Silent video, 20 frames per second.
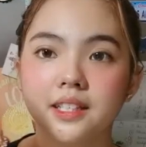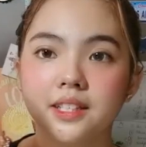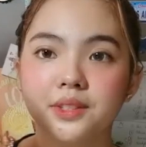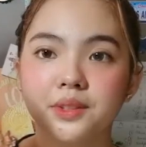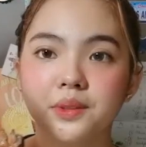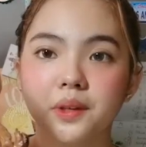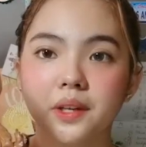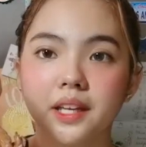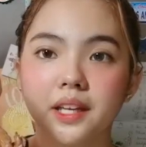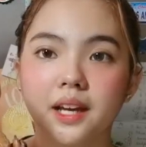
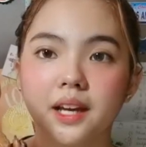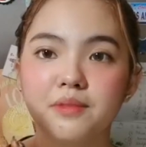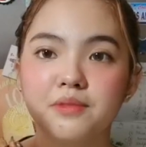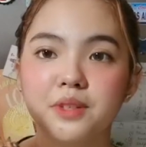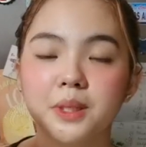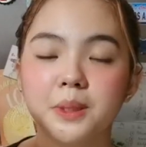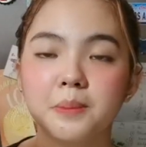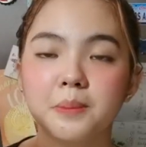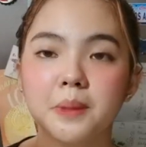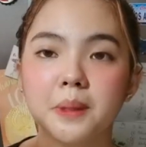So I have
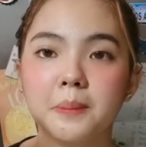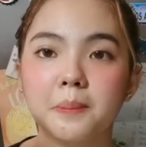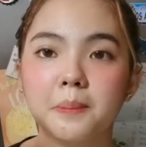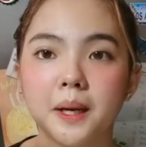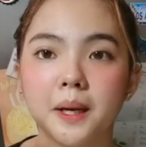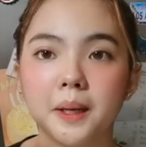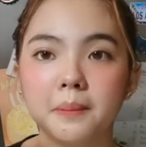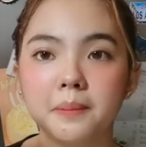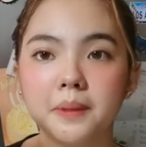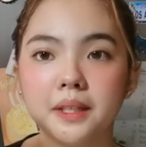here my
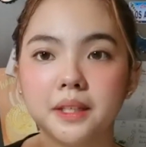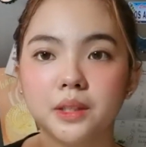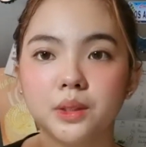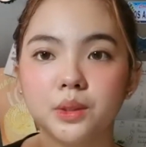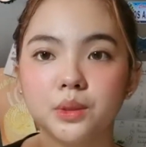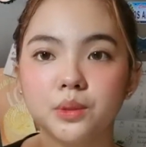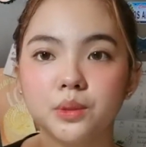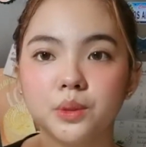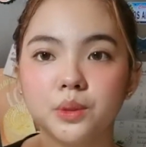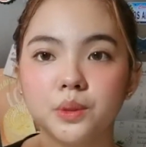
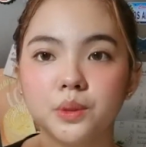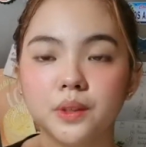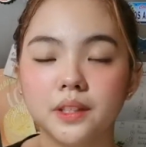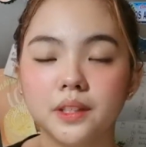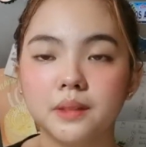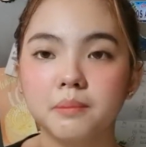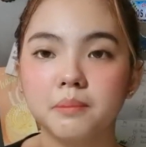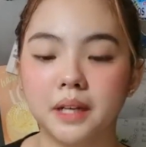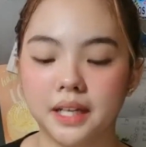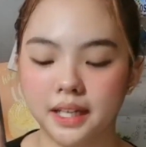barbecue
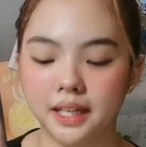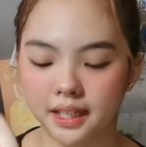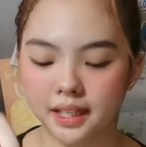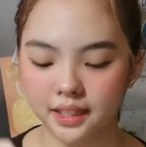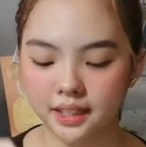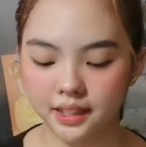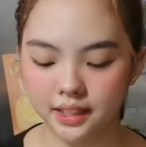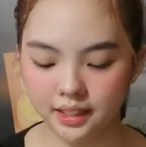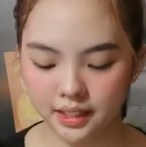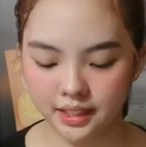and
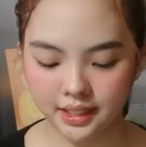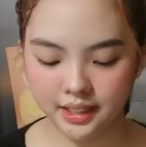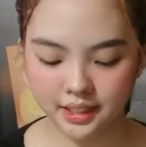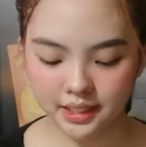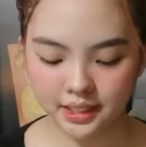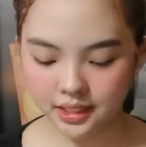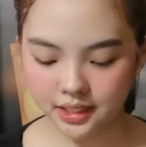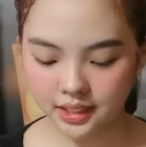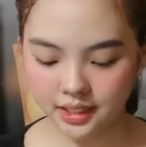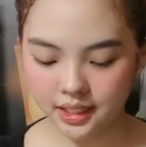my
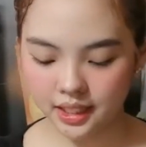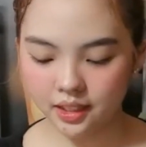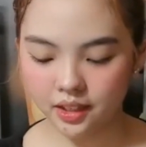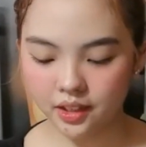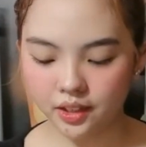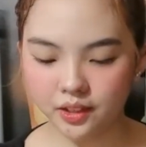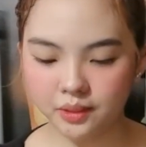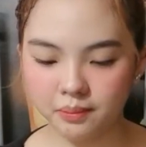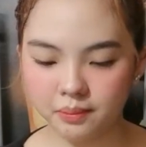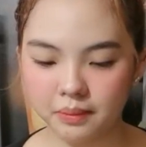chicken
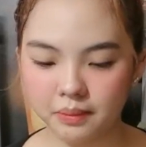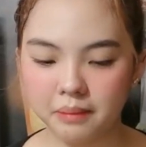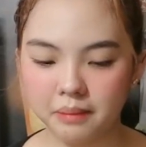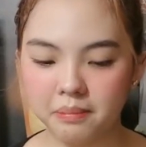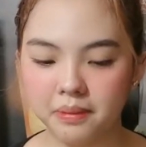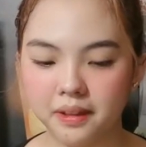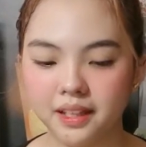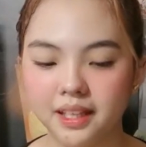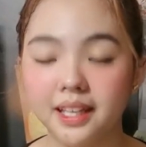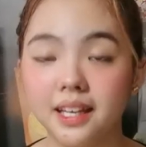on my
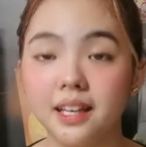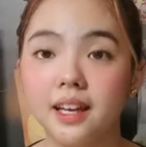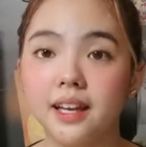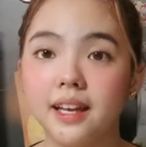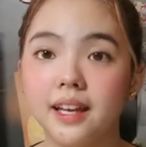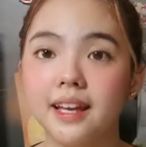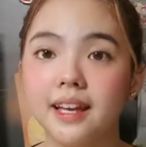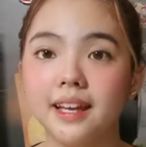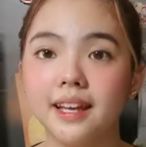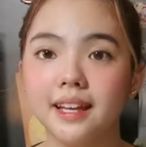
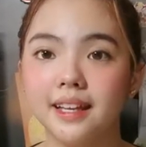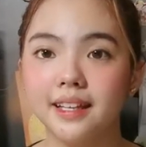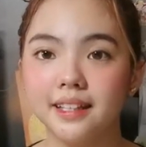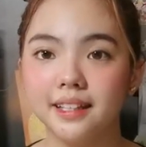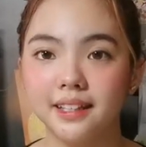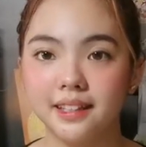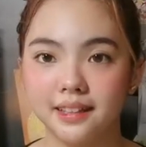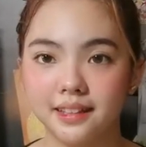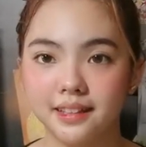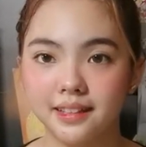
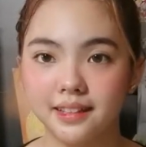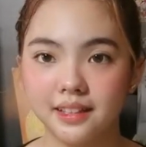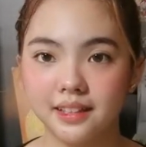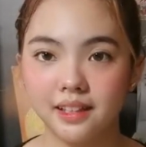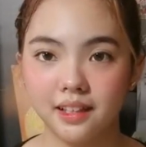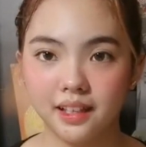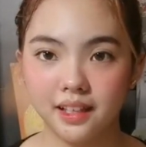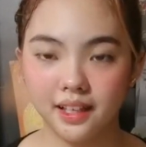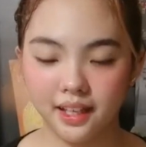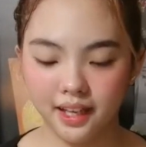plate.
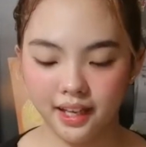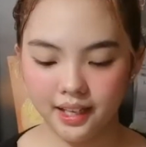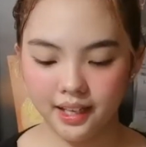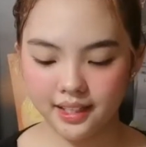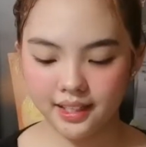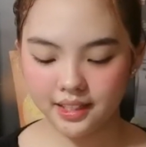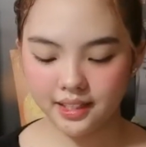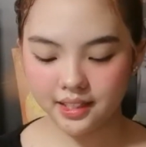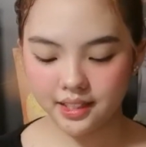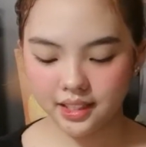
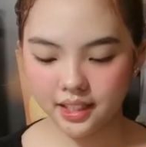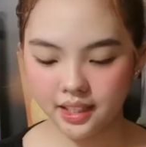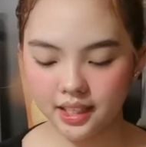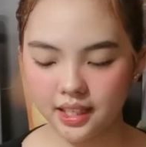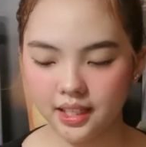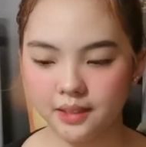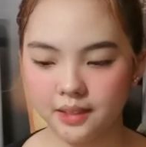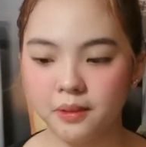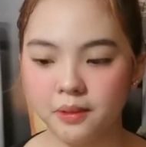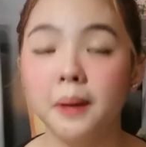
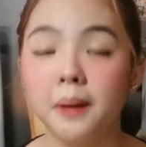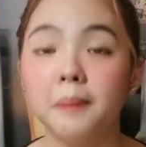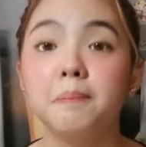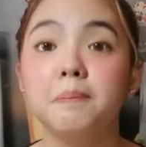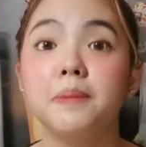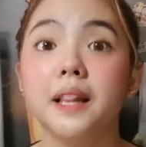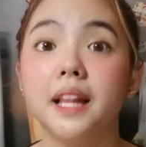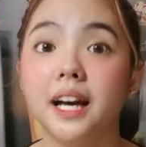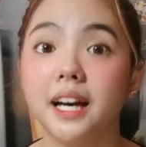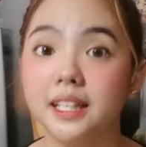Yeah.
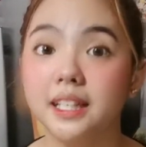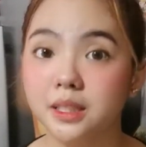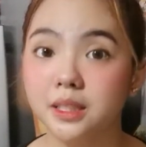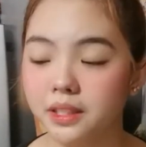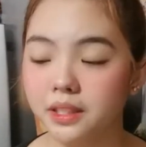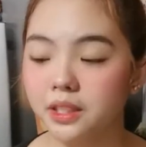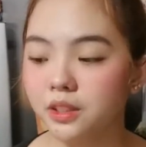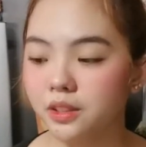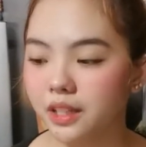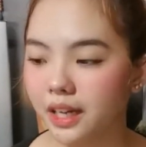Plus,
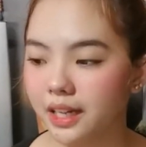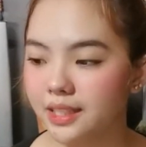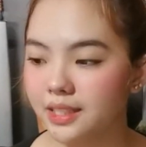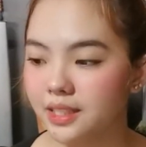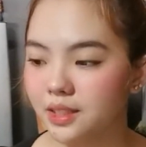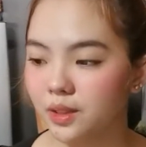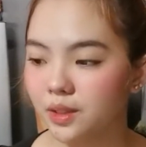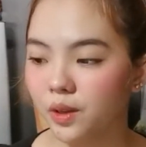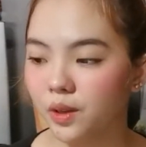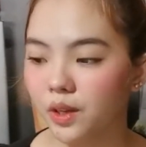when you
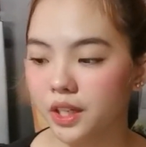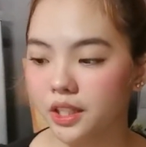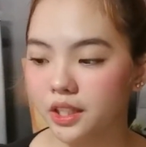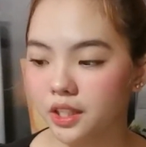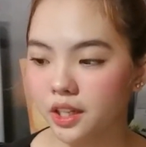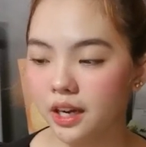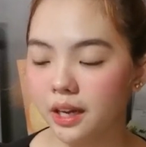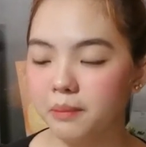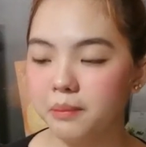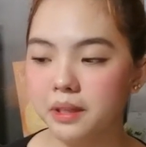guys
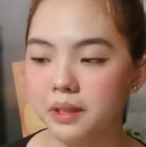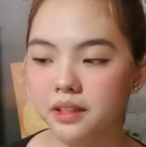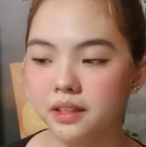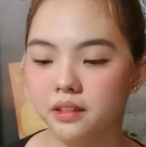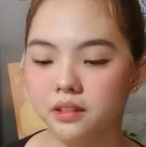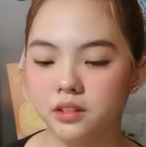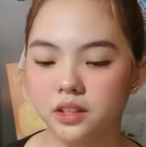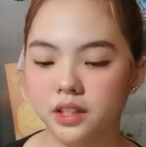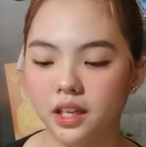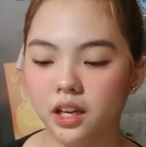order, I mean,
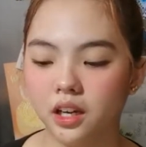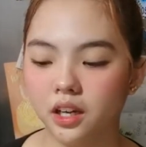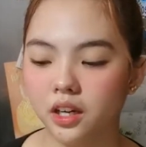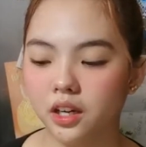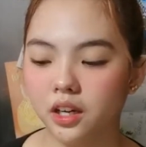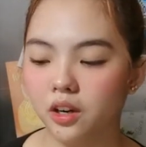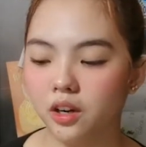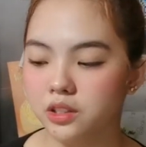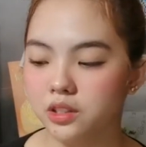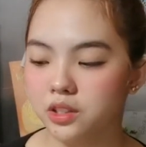they
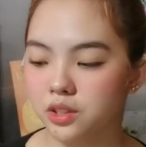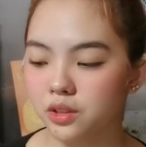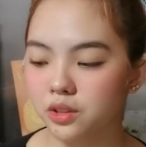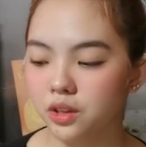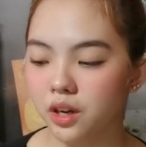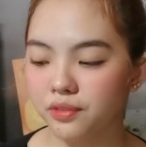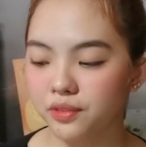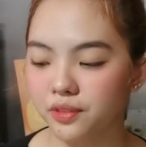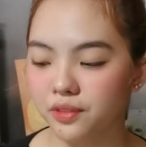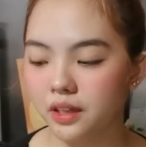are also
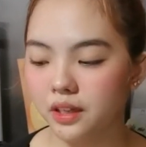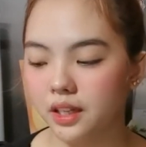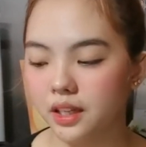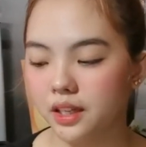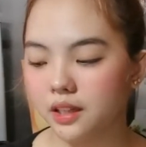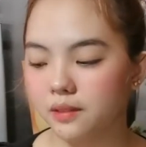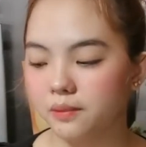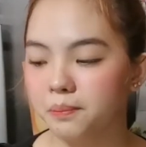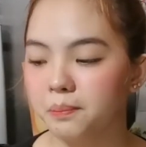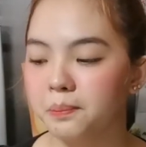offering